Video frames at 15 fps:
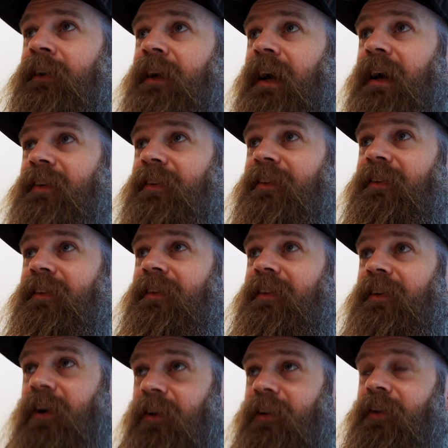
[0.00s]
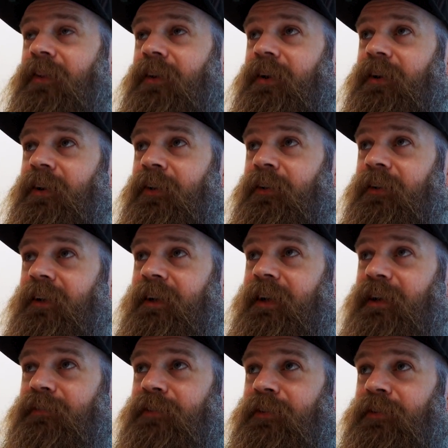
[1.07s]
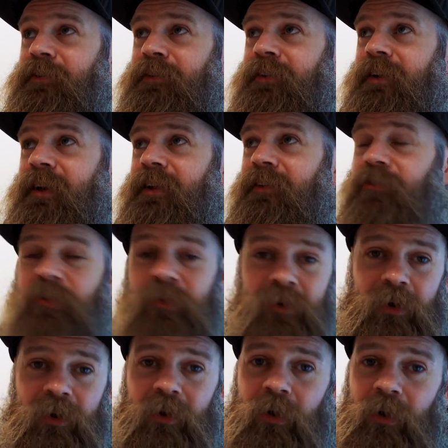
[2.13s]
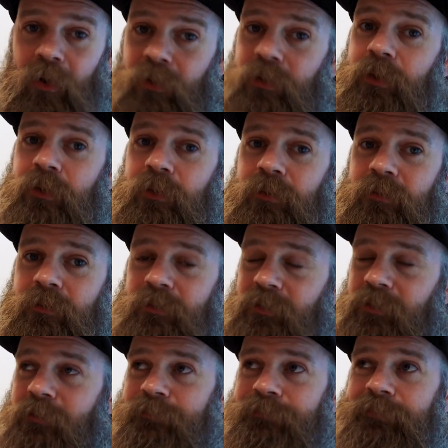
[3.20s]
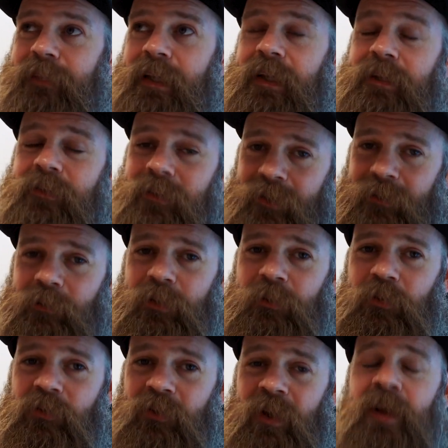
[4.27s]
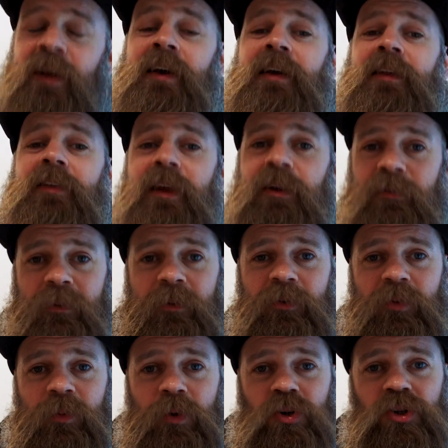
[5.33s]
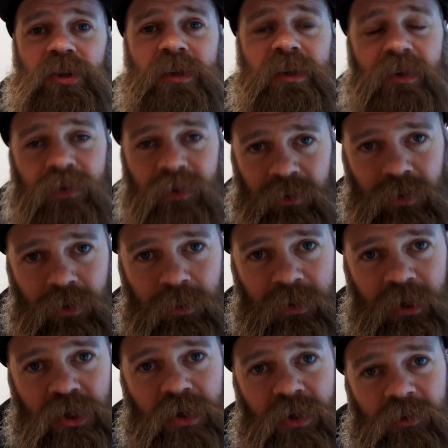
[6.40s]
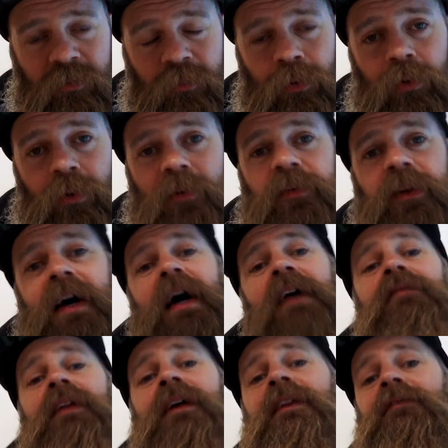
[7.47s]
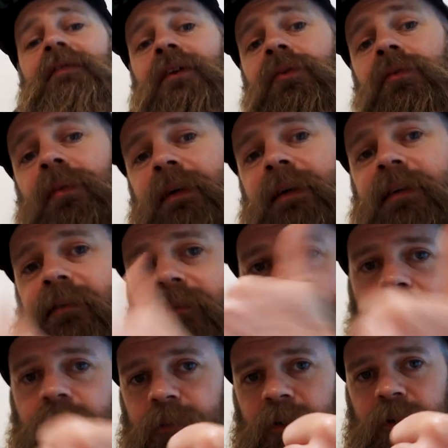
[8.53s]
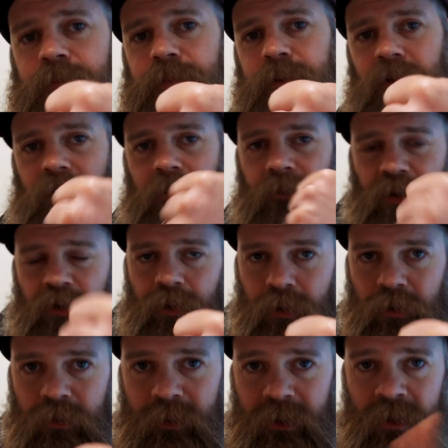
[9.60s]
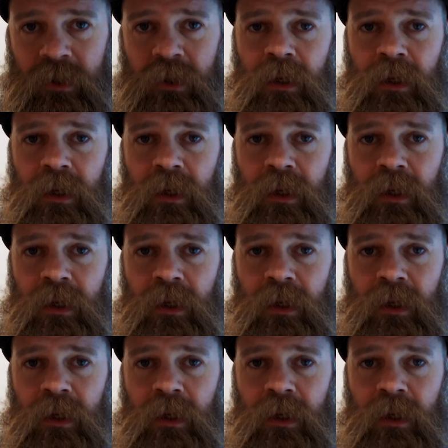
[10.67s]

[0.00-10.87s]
It's currently three o'clock in the afternoon and I've still got a lot to do. So right, I'm going to boost. Thank you very much for watching. I really do appreciate your support. If you have liked the video, please give it a thumbs up. It means a lot to me.